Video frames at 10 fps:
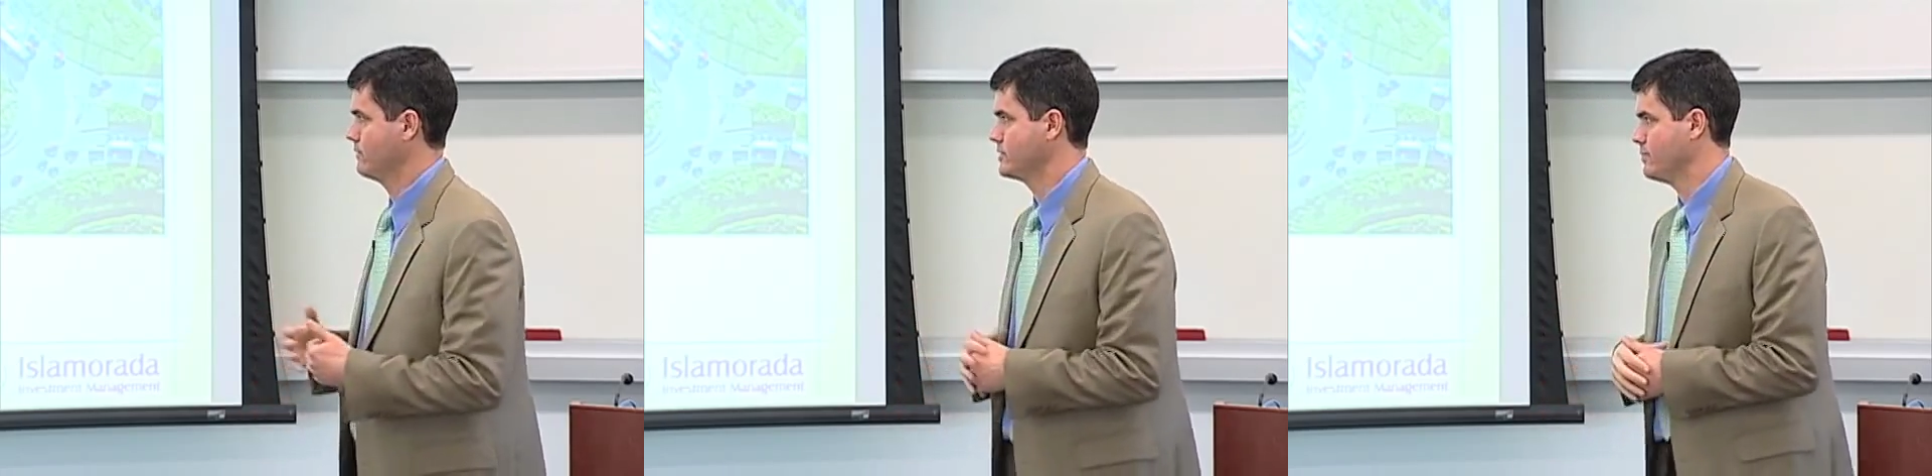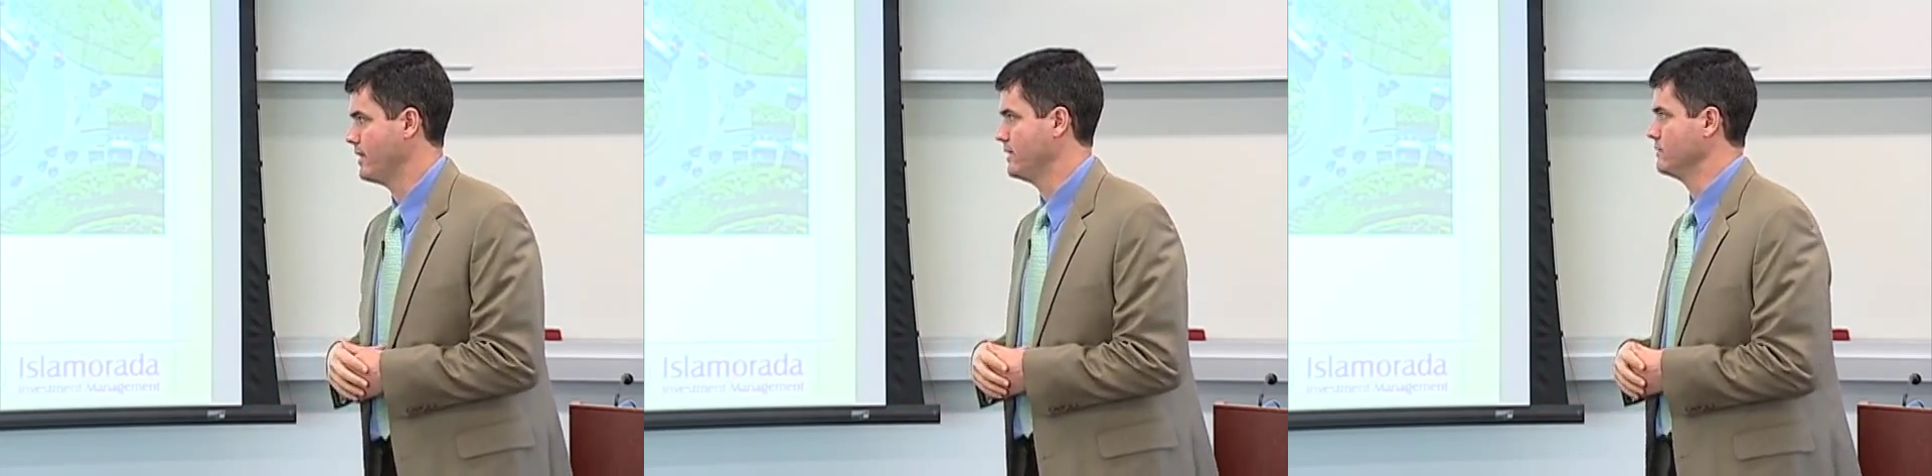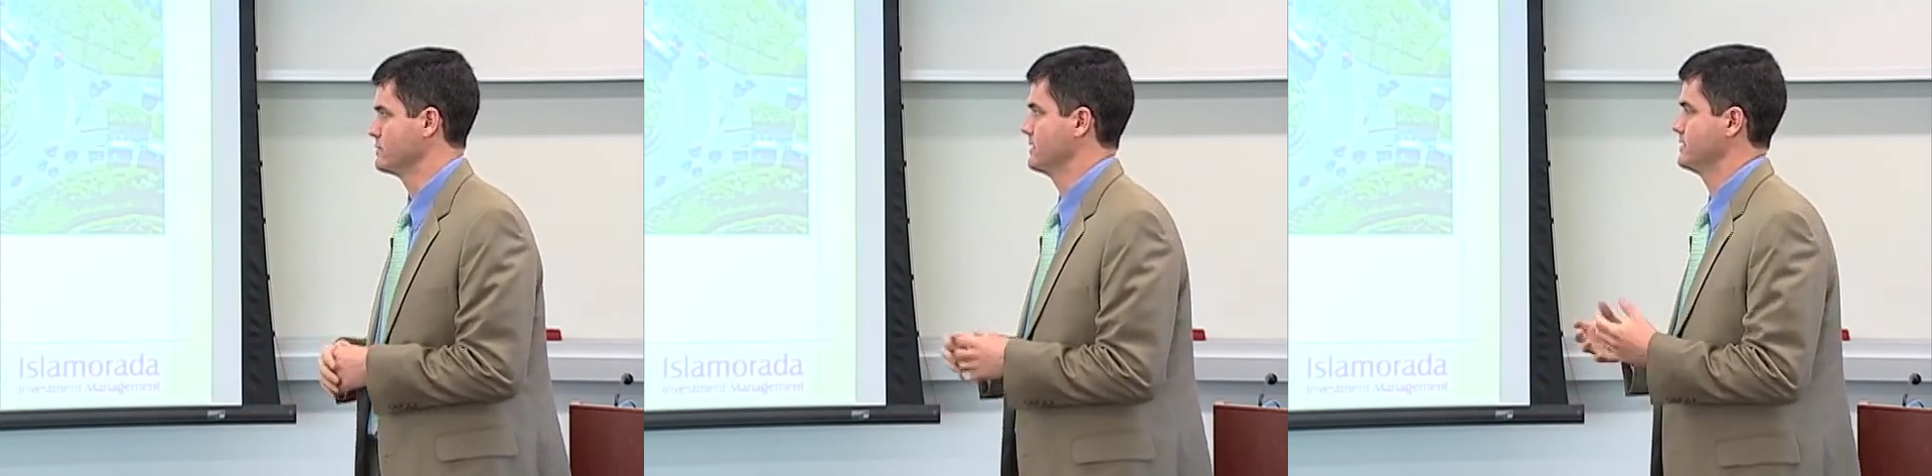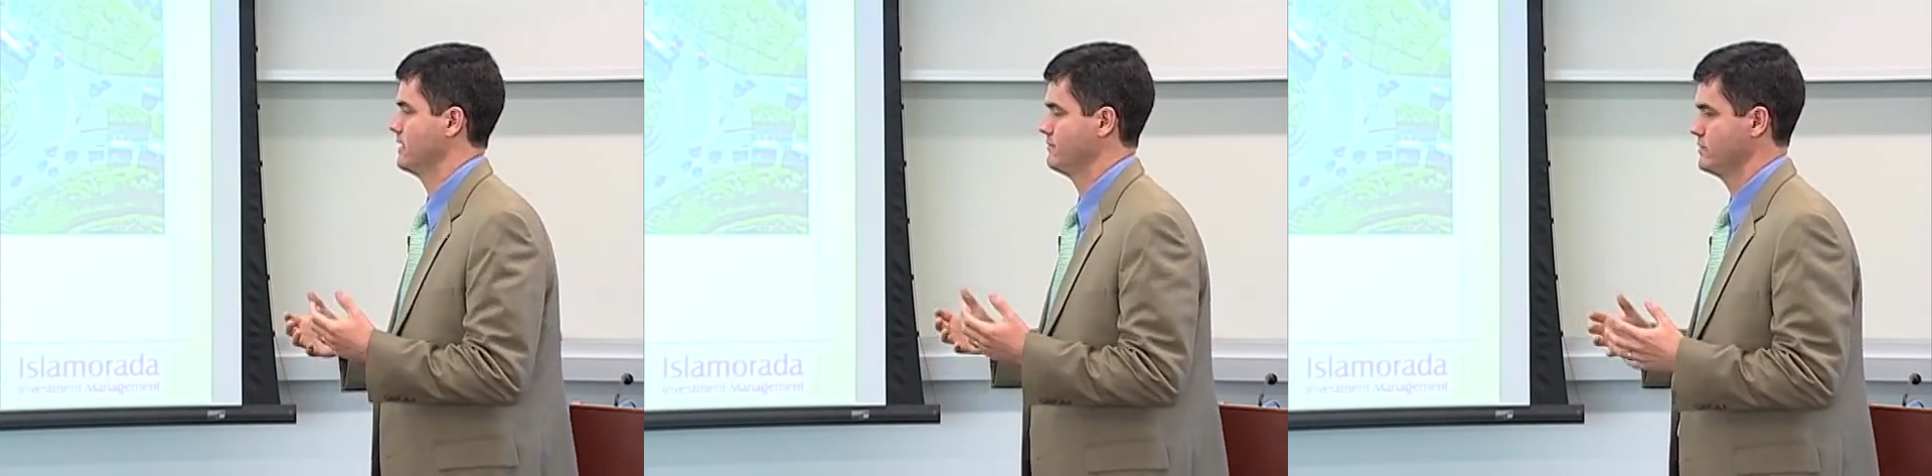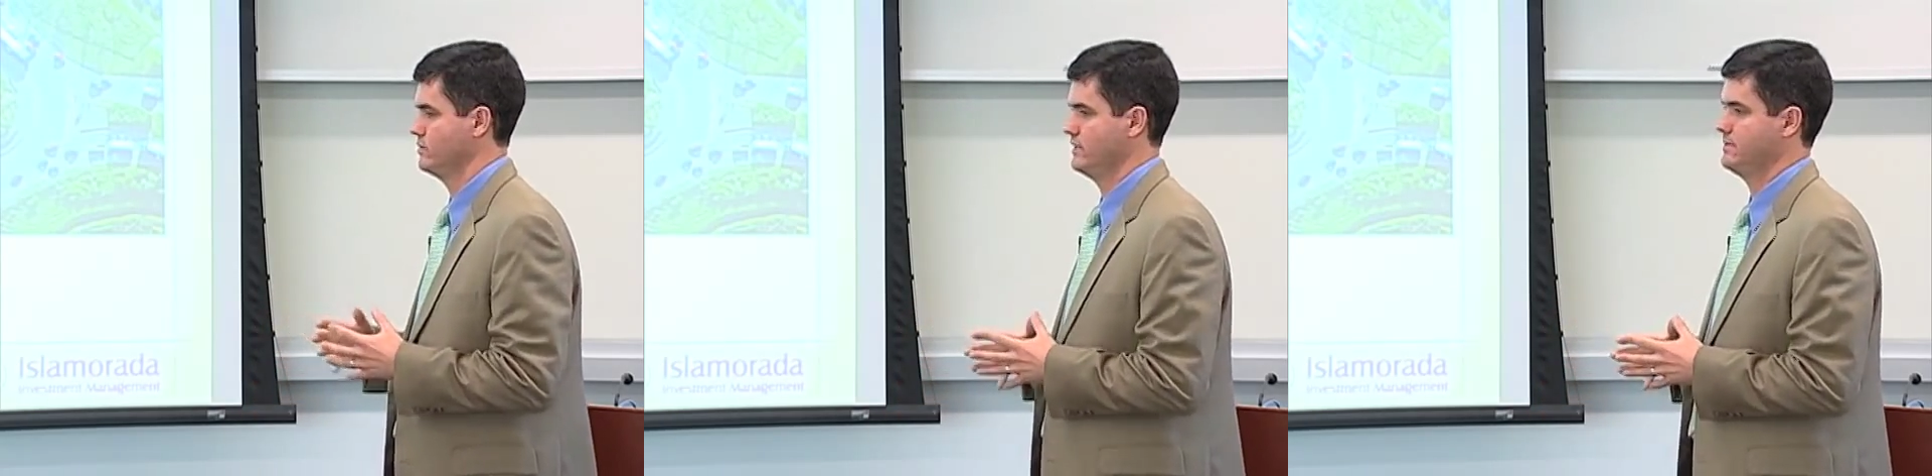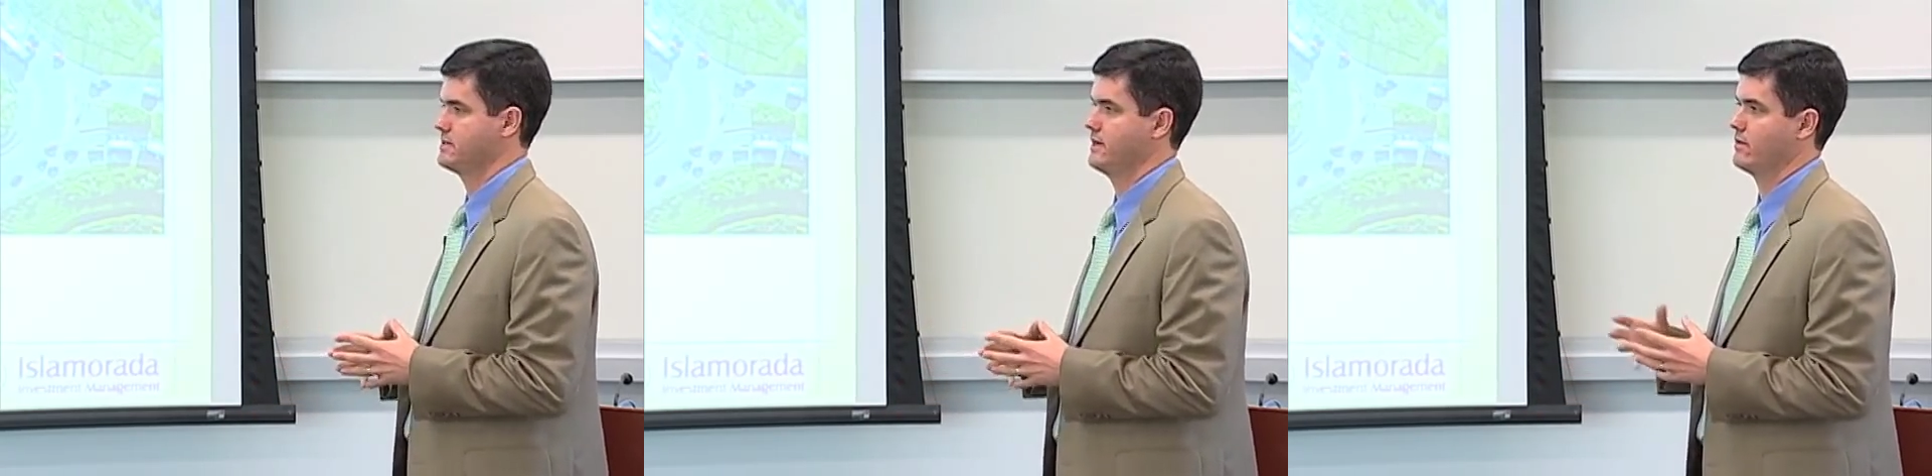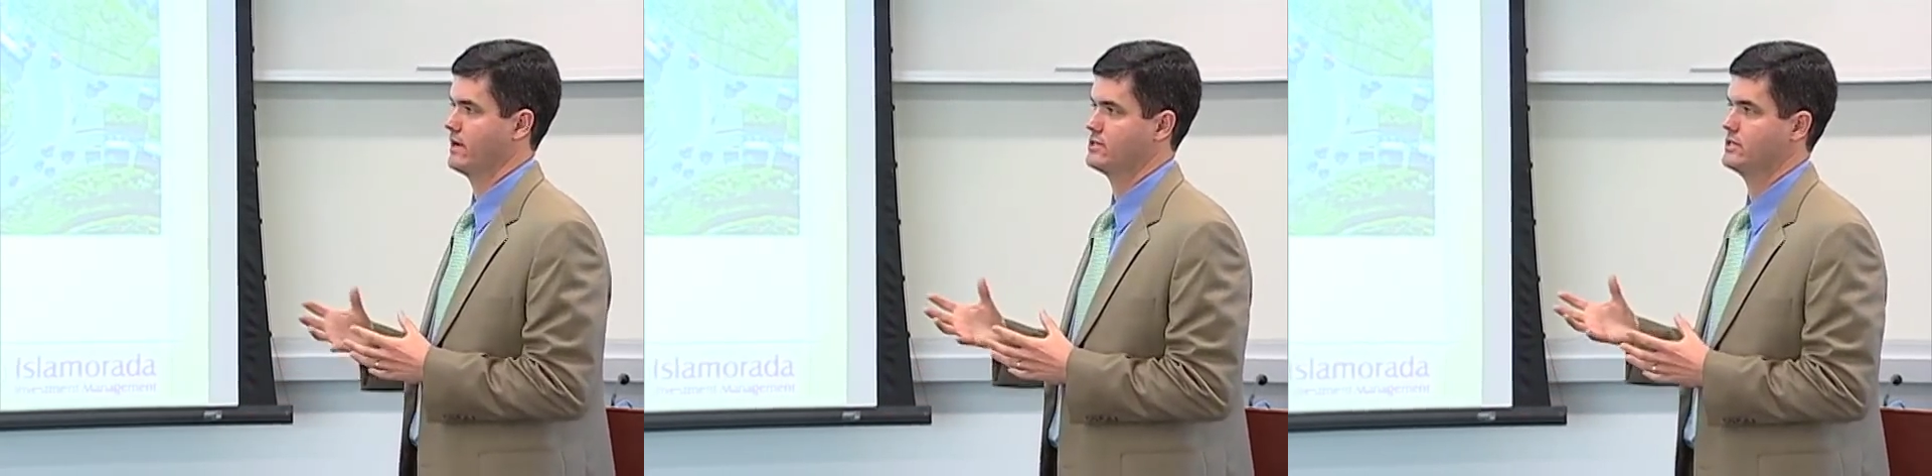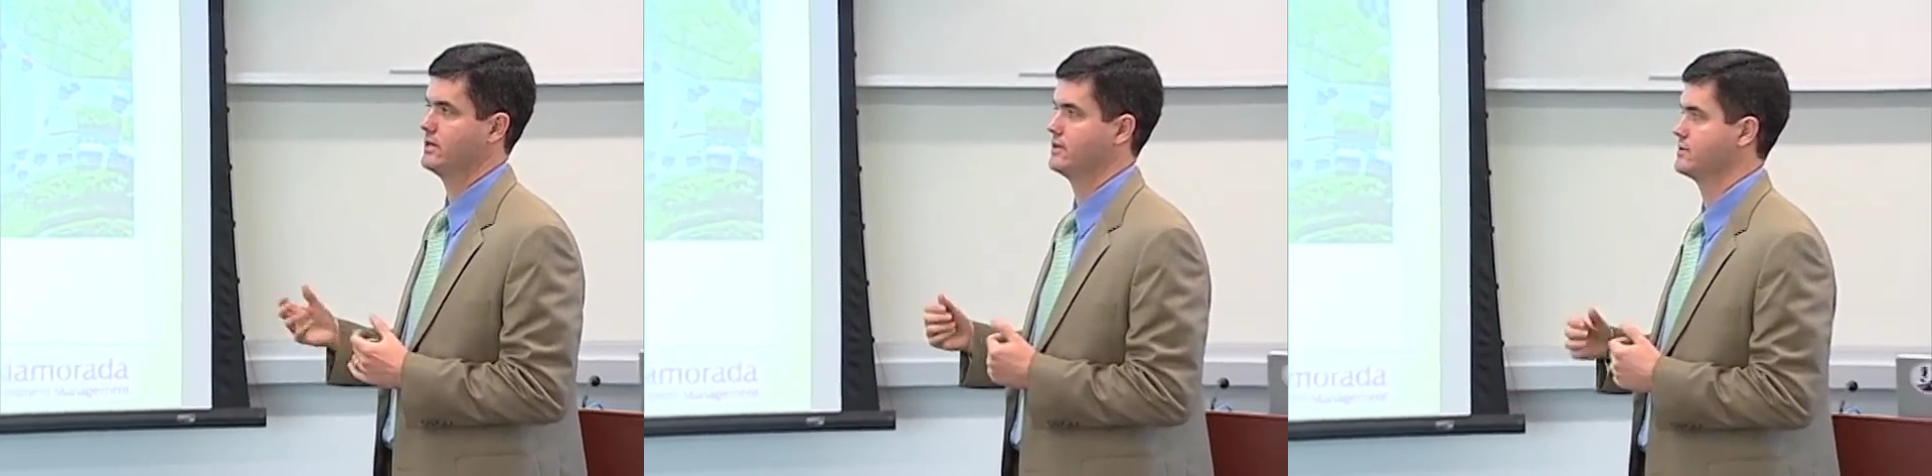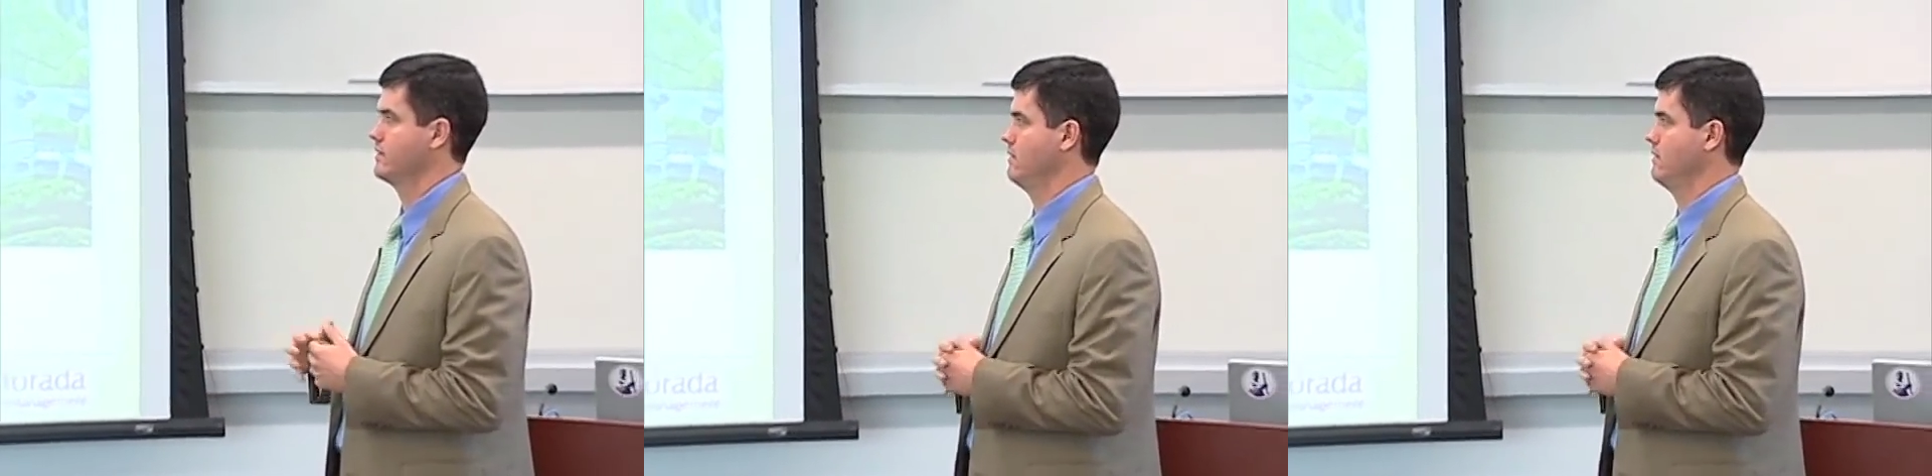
was myself and two teams of network engineers